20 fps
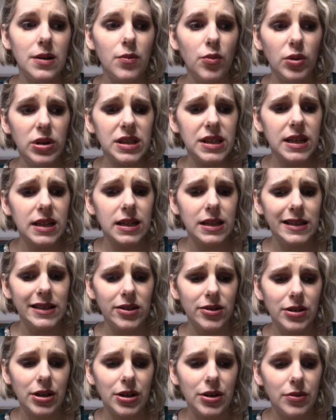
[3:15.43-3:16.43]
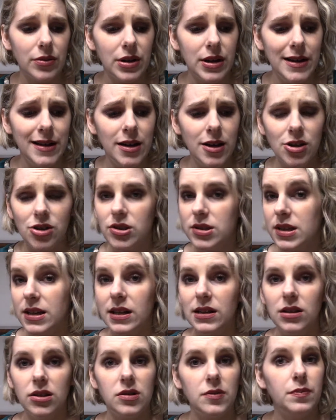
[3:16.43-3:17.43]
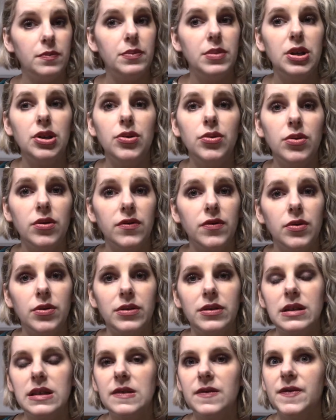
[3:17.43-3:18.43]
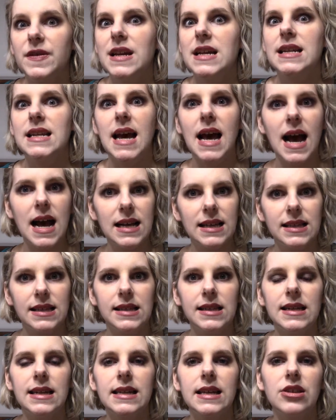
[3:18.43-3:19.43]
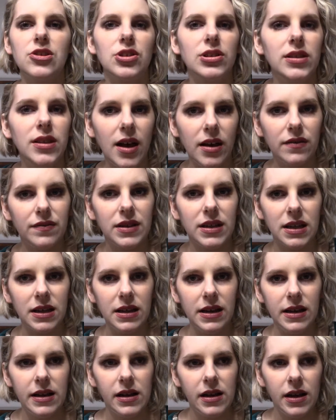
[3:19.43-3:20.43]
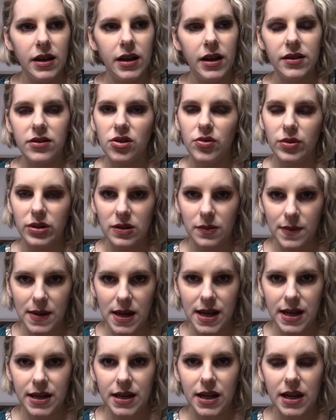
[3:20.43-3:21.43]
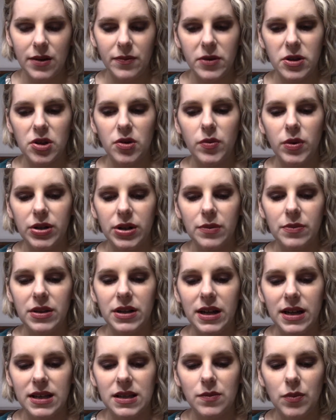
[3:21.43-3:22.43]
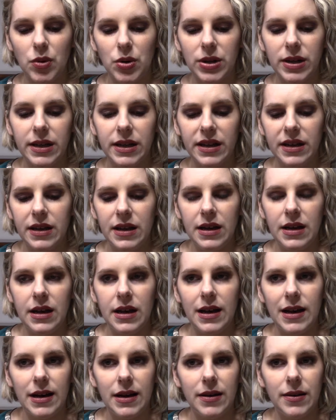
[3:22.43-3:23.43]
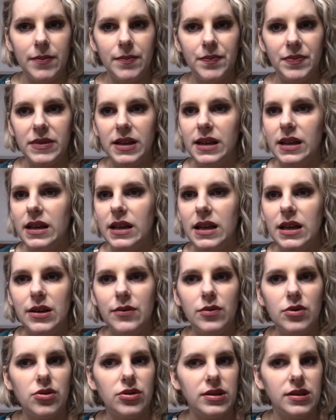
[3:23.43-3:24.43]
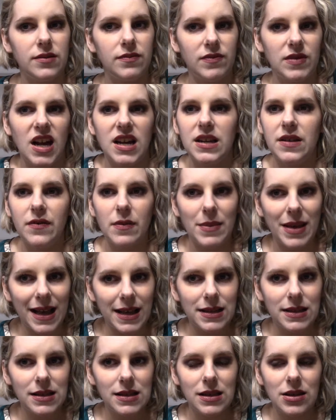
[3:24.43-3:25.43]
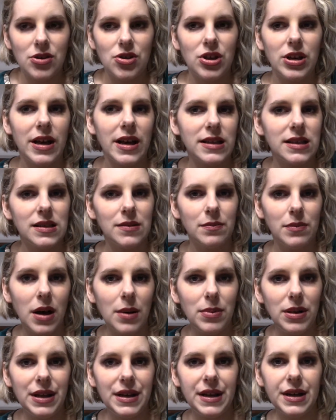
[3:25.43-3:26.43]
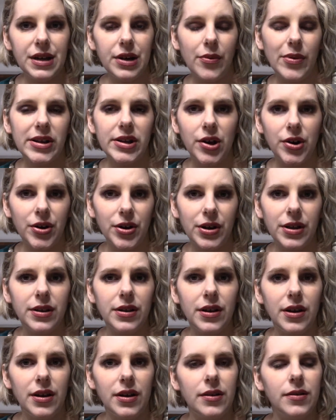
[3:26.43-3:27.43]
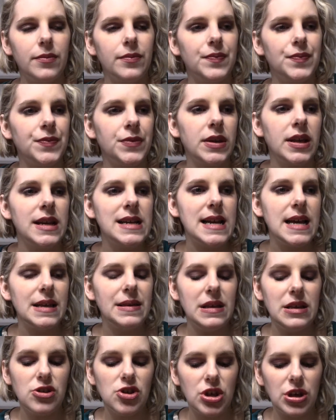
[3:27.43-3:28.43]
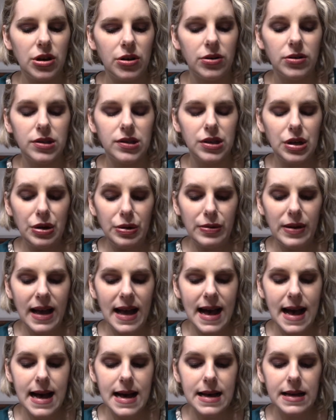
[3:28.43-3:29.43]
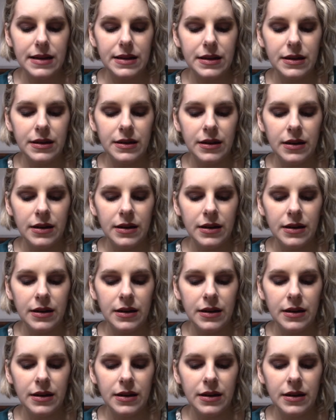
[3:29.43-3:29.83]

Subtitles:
With that clear coat, she said it looked beautiful and it's fantastic, and she loved it. And then she went to bed, and when she woke up the next morning, it was just kind of a mess. She had some bubbling going on, and then she also had